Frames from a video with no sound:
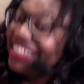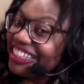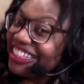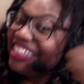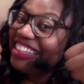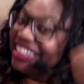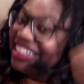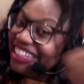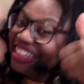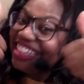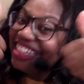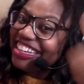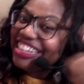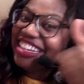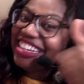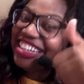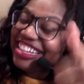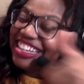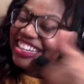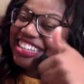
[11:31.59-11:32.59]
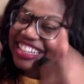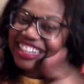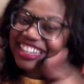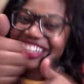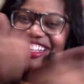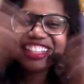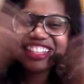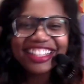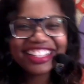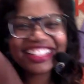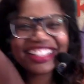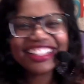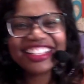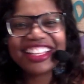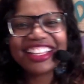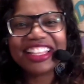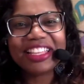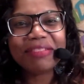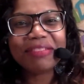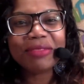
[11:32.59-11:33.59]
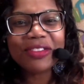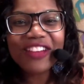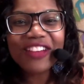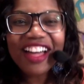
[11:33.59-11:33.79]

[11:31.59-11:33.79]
Good. And then move